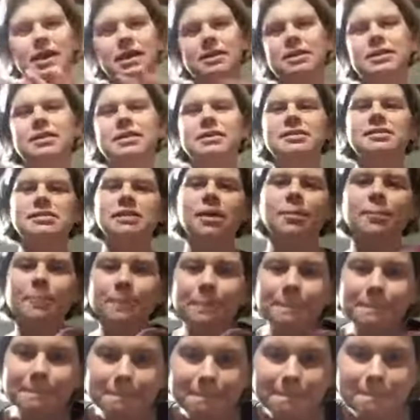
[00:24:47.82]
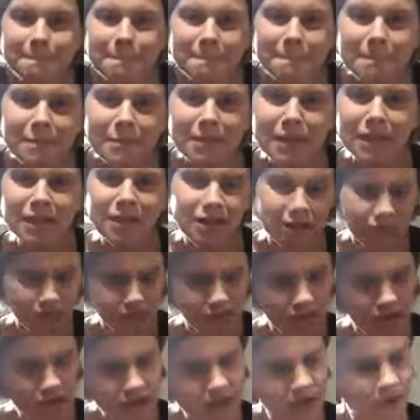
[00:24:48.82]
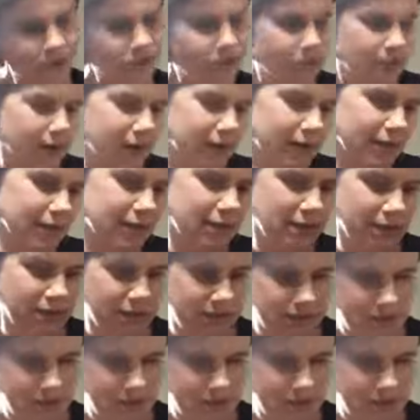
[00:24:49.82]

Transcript: and then it's done. So another way